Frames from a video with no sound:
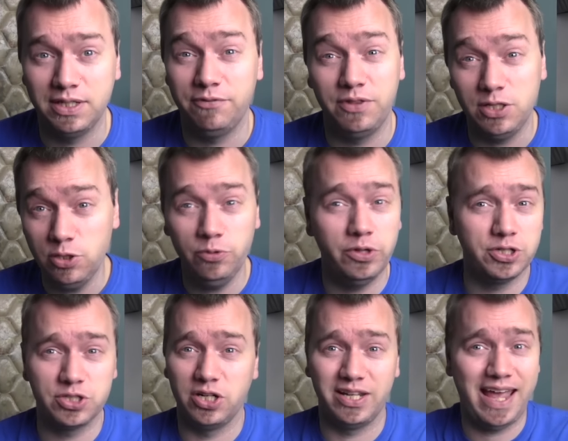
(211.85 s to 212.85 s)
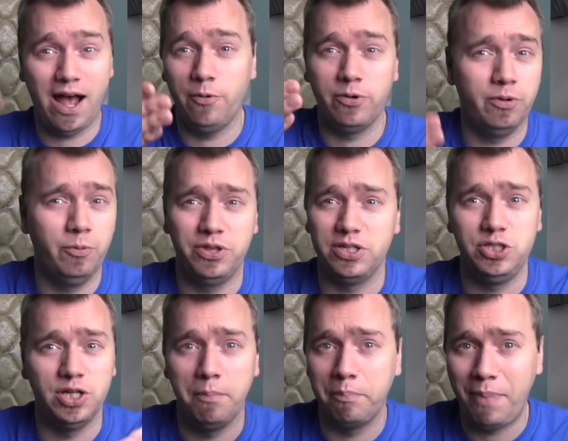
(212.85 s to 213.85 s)
If they do, they're just going to counter it with a
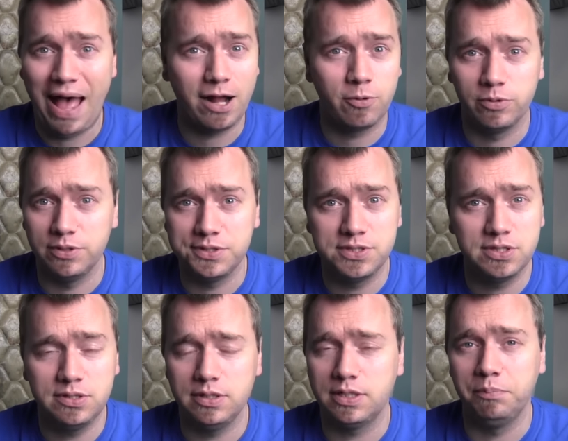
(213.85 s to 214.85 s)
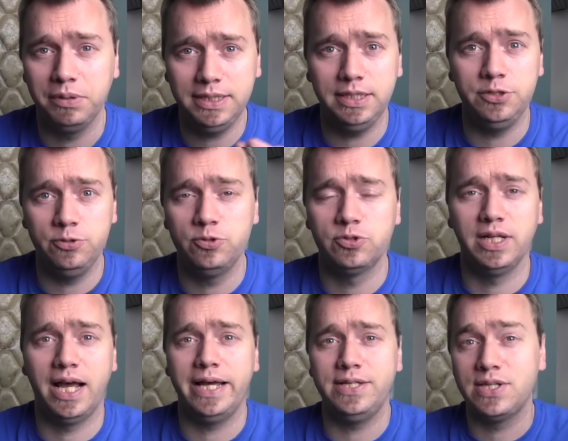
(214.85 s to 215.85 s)
jump backwards to completely
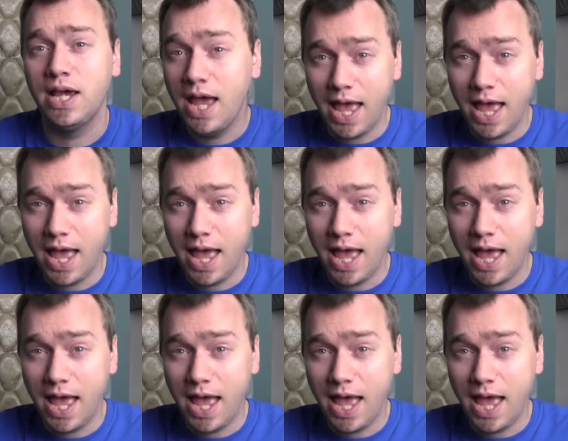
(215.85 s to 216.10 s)
neutralize